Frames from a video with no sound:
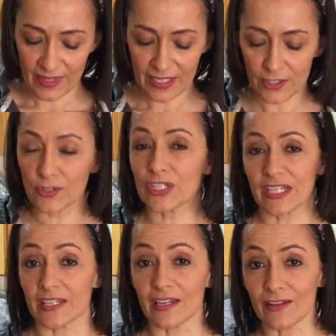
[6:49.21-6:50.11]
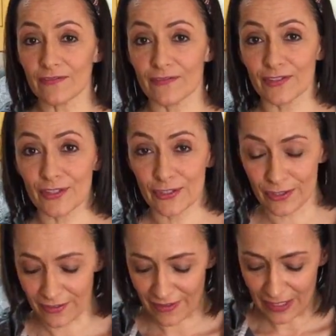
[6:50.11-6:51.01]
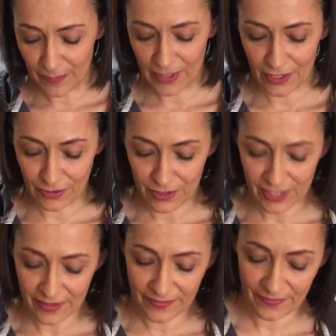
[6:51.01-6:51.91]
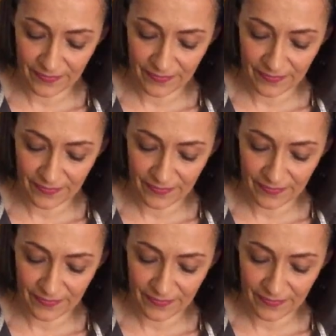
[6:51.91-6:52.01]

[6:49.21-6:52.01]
That's usually enough to develop the gluten.